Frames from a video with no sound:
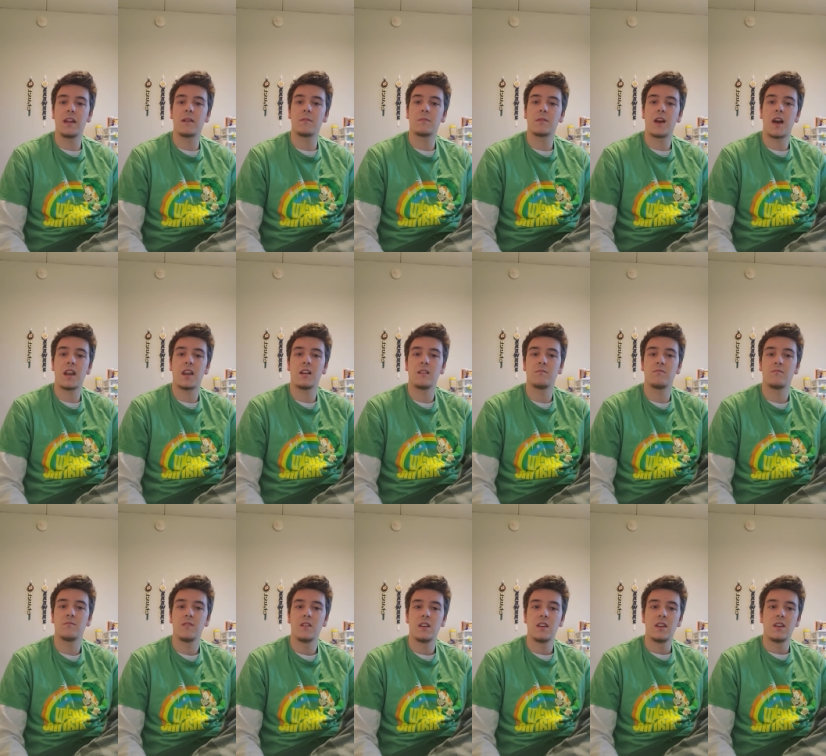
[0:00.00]
I'm kind of
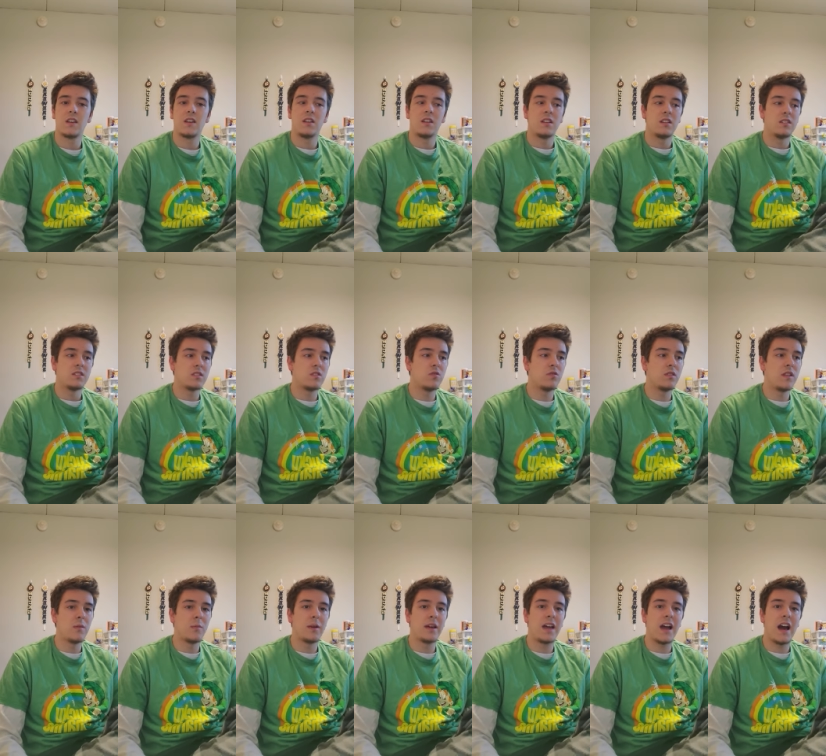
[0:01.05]
it's cool
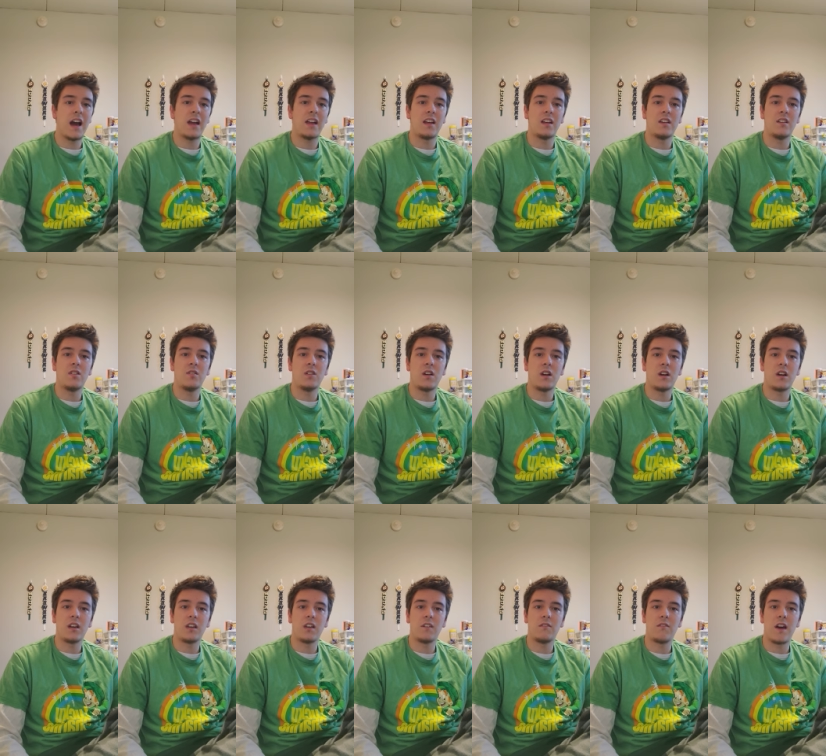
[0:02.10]
that we got a, new, a,
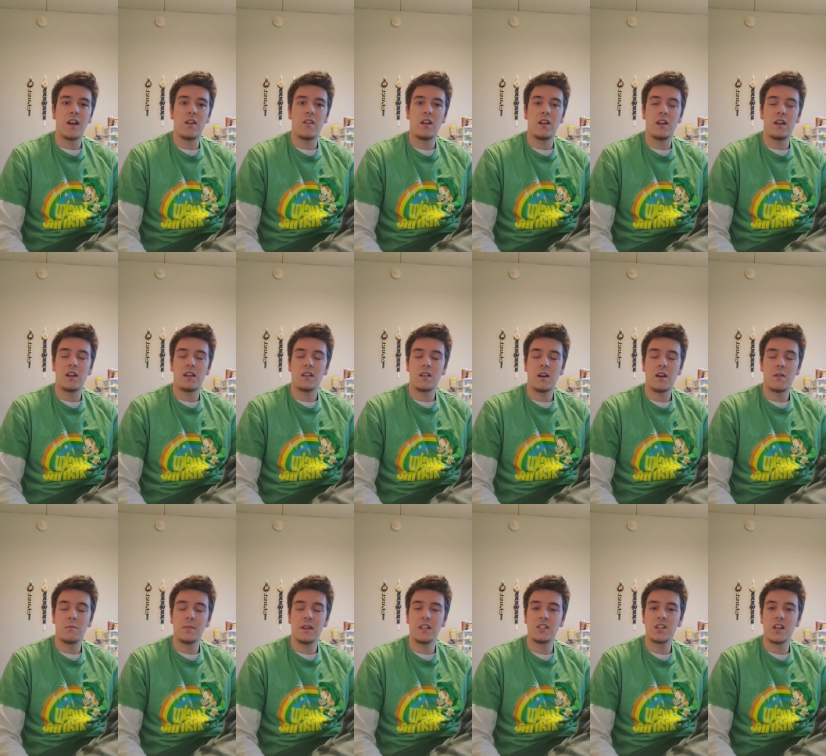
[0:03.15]
a veteran in uh,
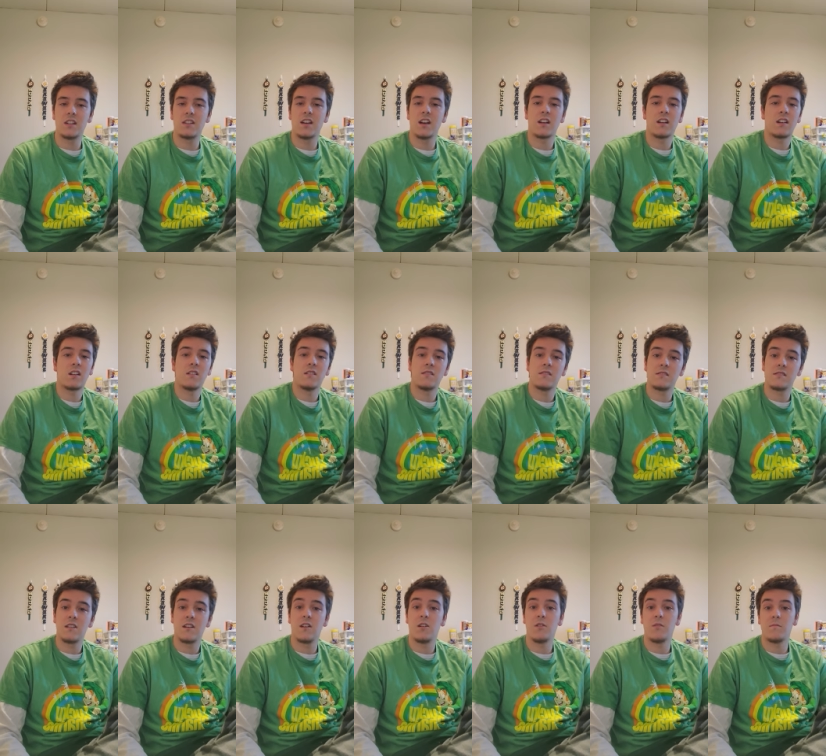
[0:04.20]
PJ Tucker.
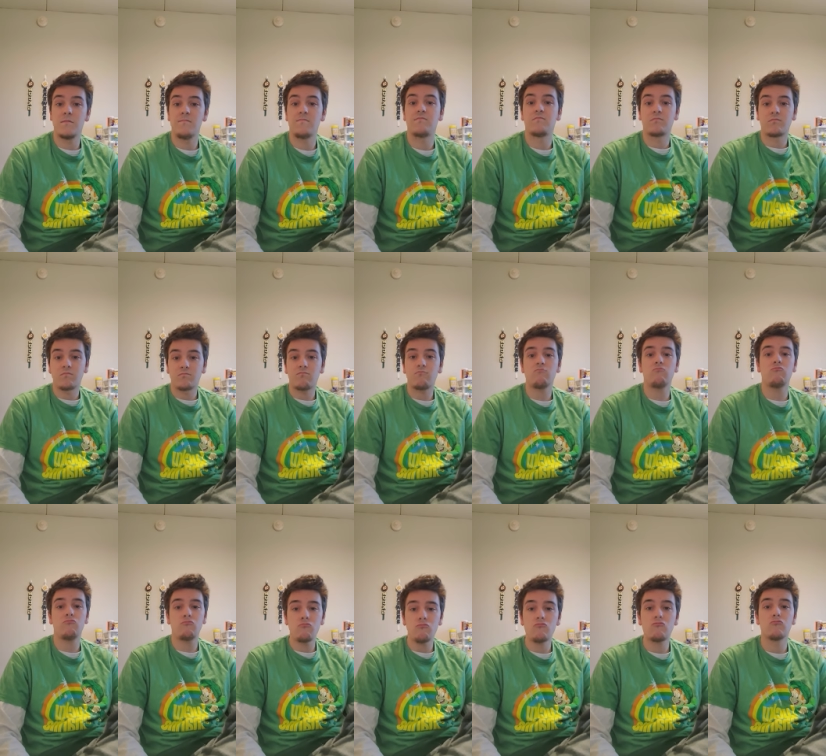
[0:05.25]
So
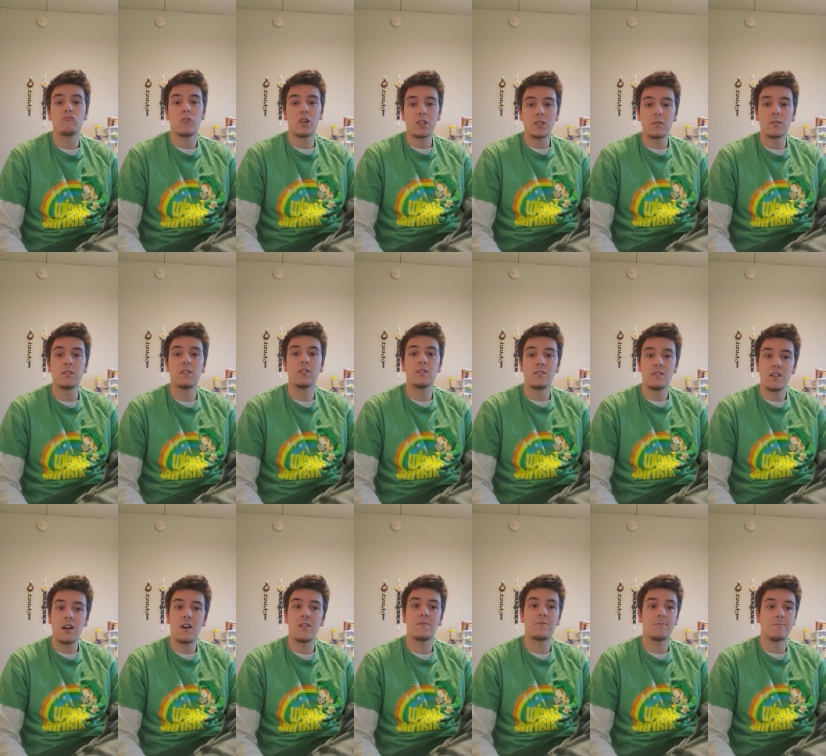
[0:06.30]
that's some good
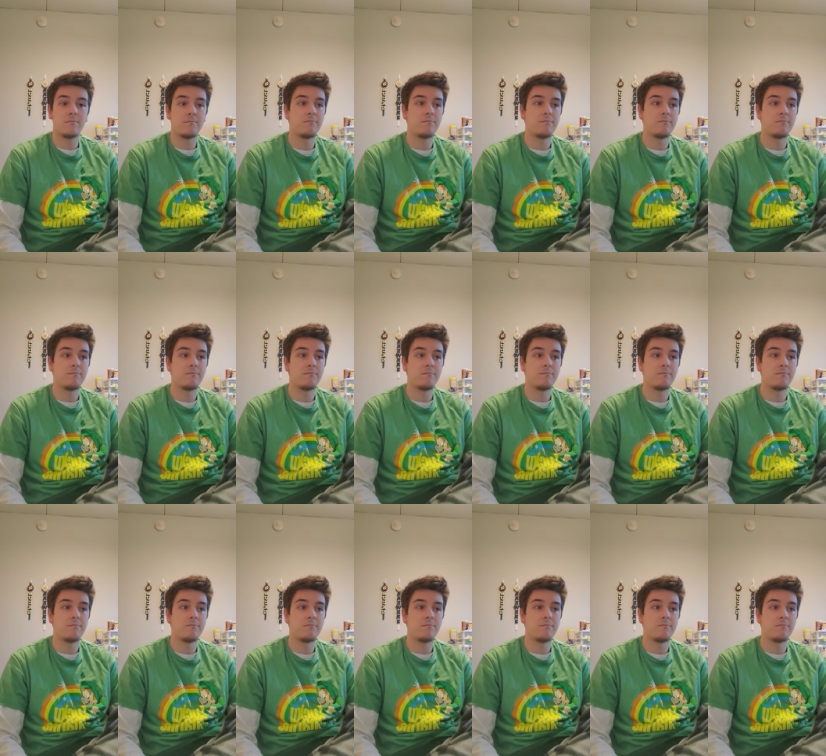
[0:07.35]
stuff.